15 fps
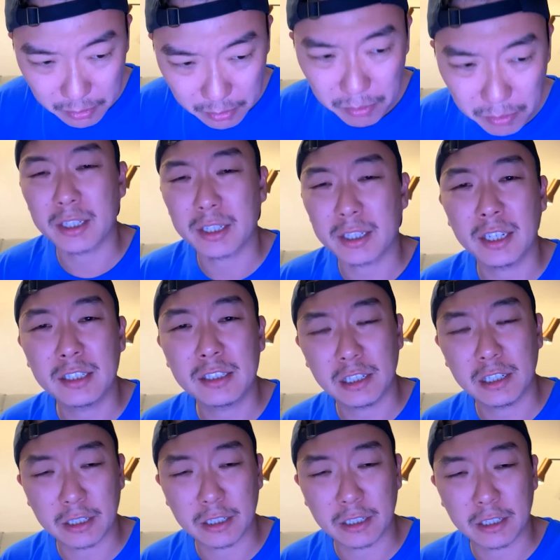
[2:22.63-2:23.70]
I
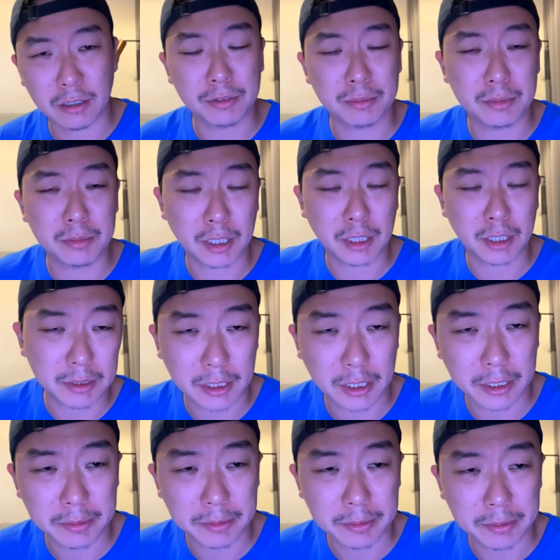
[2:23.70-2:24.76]
occasionally cough from time to
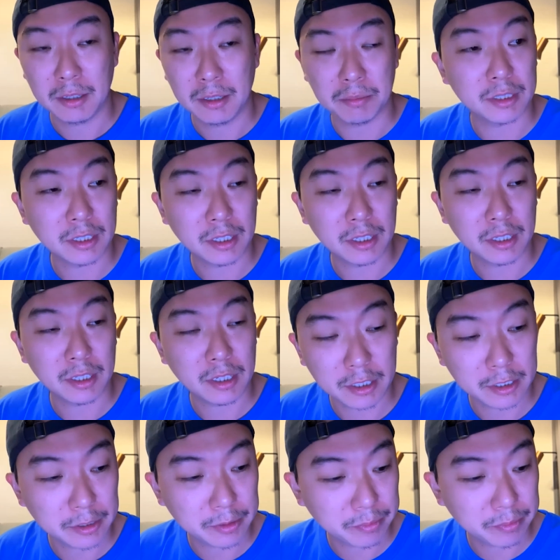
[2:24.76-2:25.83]
time, but yeah, I
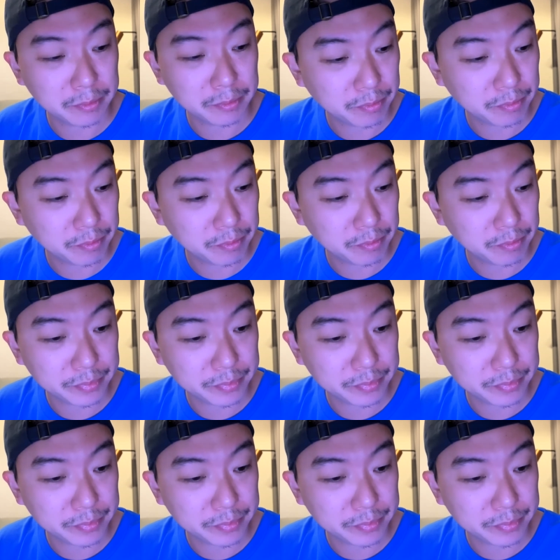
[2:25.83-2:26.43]
am